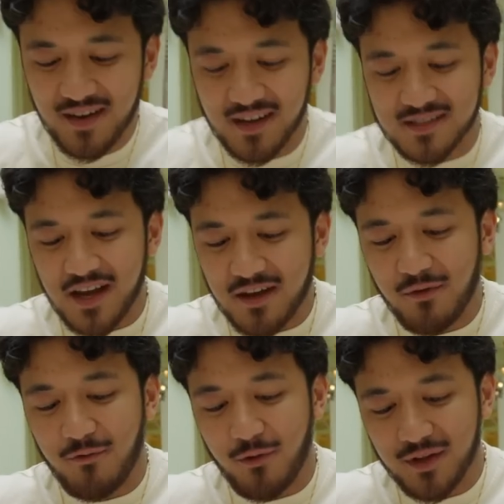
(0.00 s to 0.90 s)
A second
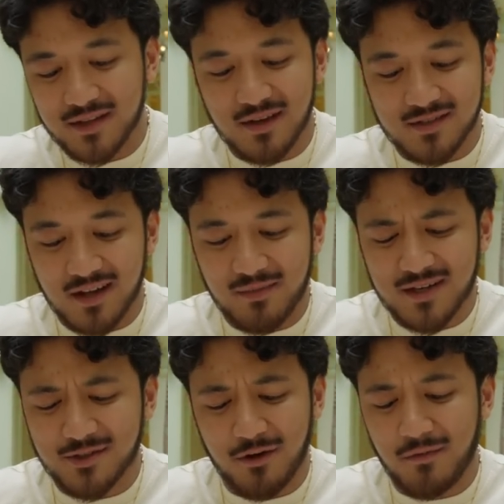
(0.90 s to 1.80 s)
before this, I was like, I'm
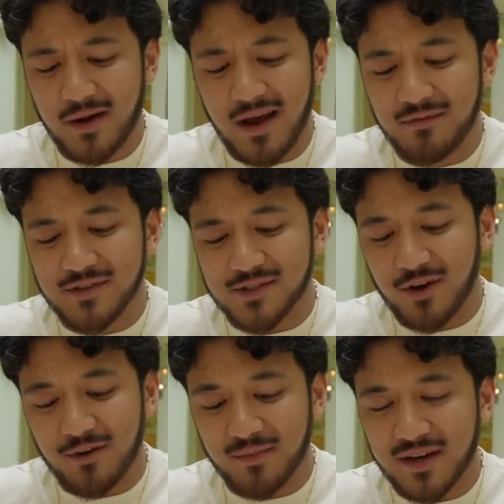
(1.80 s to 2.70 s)
not sure if I'm gonna have
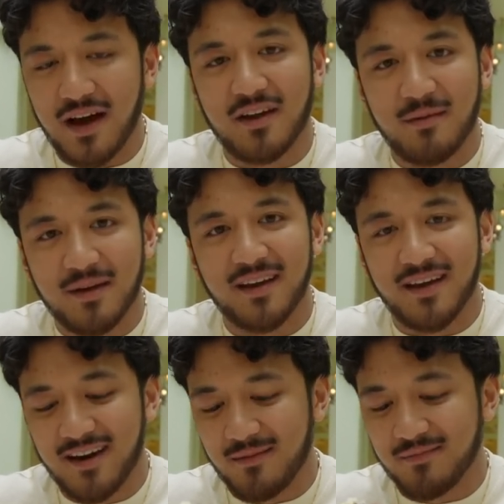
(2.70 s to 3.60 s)
dessert, but now that I'm
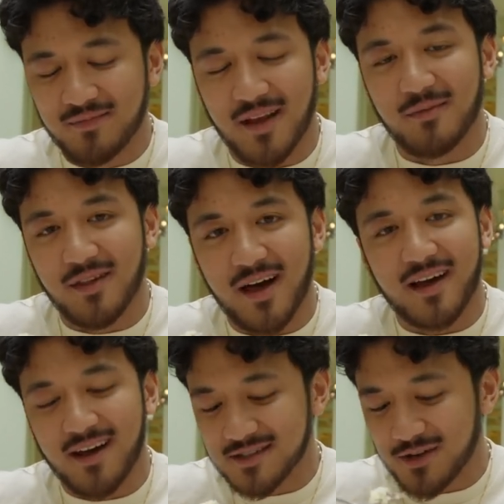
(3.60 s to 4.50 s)
eating it, I'm glad
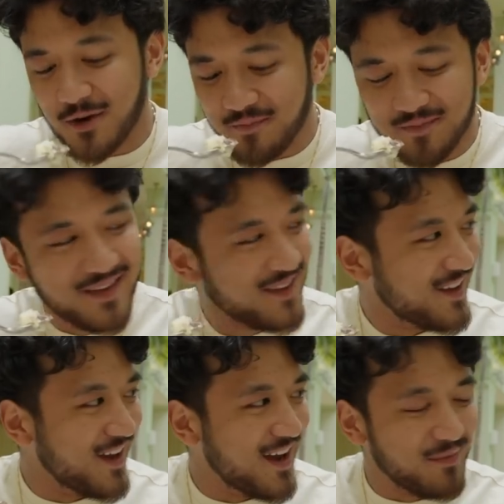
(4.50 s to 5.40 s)
I got dessert.
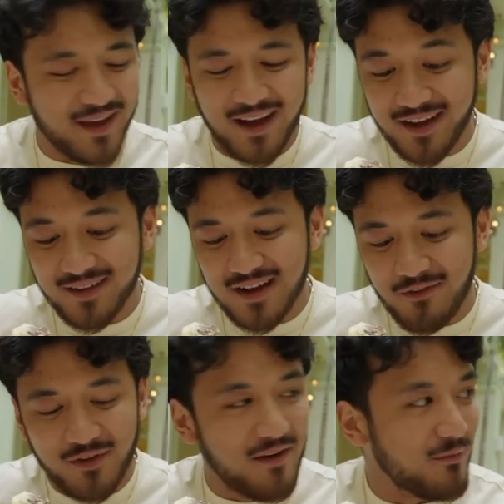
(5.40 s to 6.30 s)
Yeah, I'm like, I could
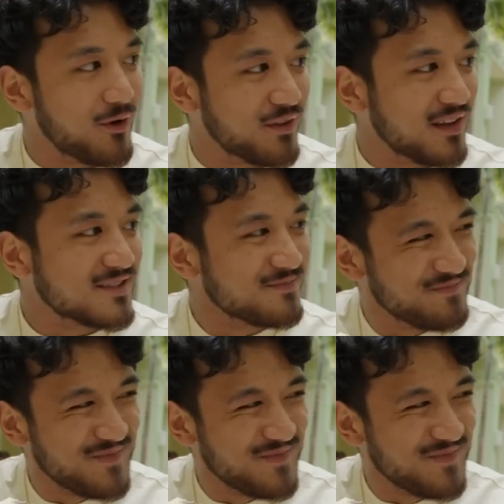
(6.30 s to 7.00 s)
definitely have more of these.